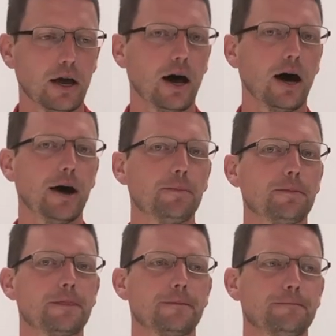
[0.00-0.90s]
Um, it's a
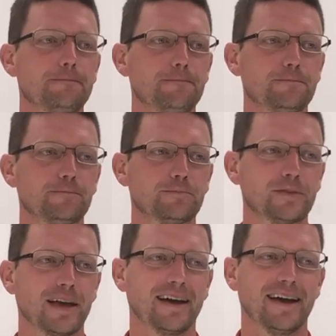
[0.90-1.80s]
land horse.
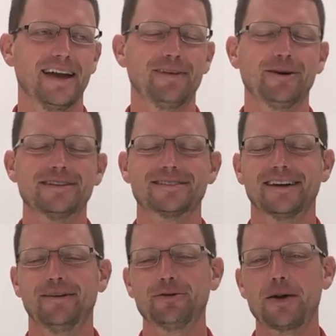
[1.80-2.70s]
Yeah, anyways,
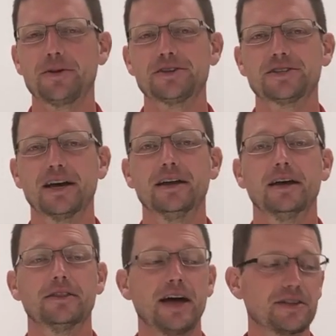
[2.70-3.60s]
uh, with that being said,
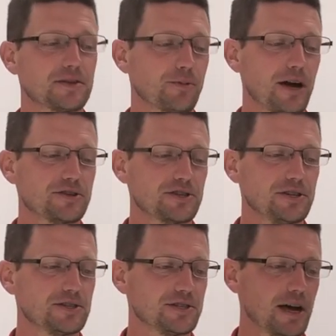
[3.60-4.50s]
yeah. that's the project in
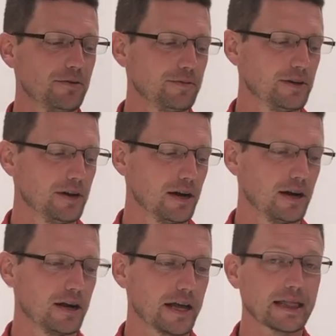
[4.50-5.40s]
itself,
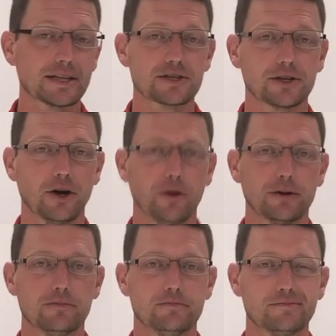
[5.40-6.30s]
uh, and let's get going.